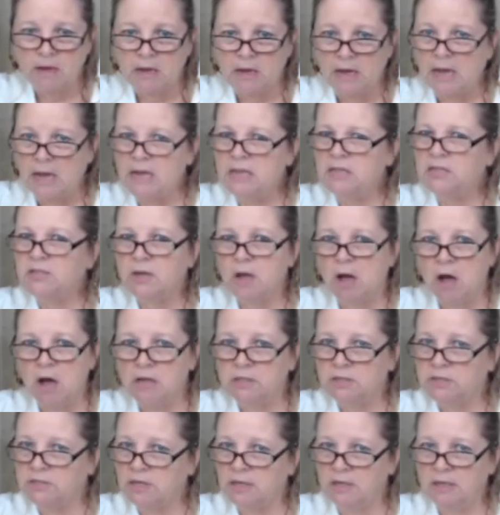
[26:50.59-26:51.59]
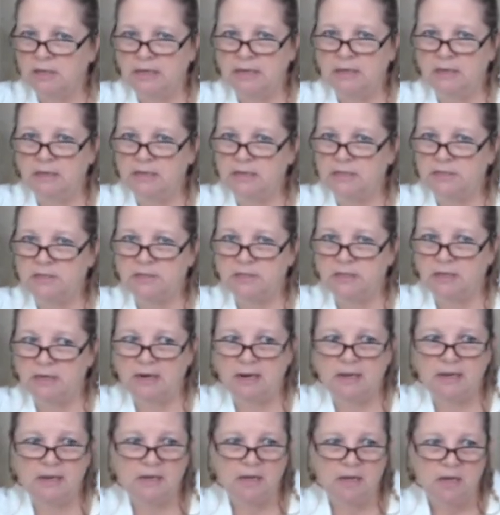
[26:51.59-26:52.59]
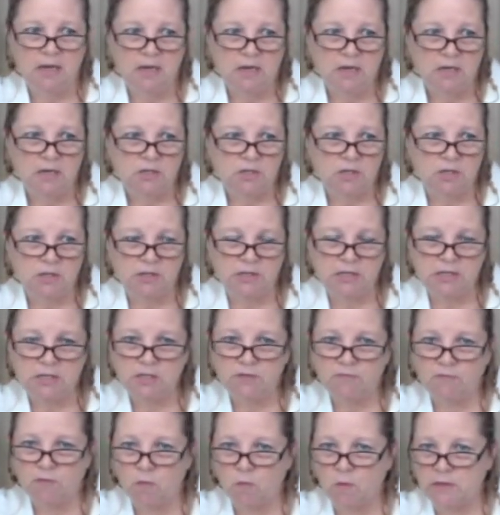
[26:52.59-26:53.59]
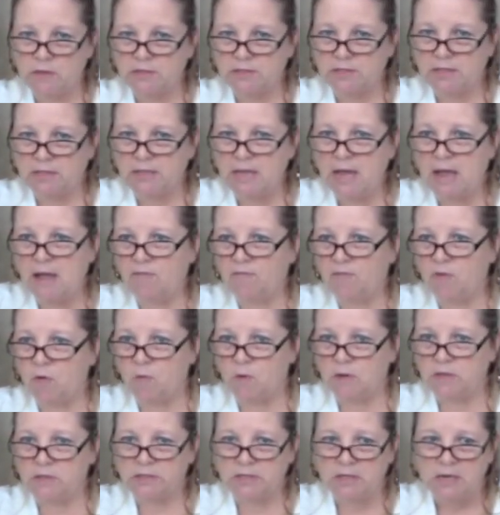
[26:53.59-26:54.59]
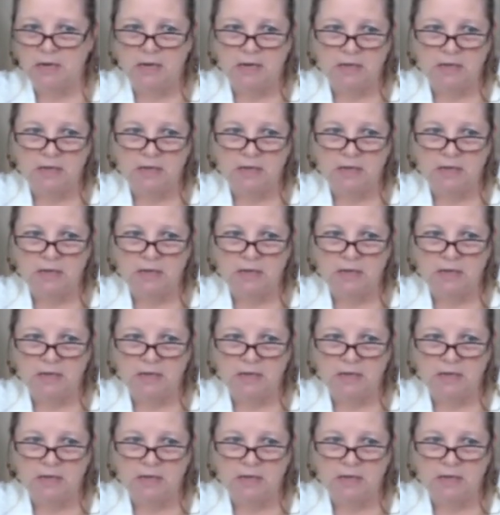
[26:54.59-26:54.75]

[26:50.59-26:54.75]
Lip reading: He's constantly listening to this voice and that voice,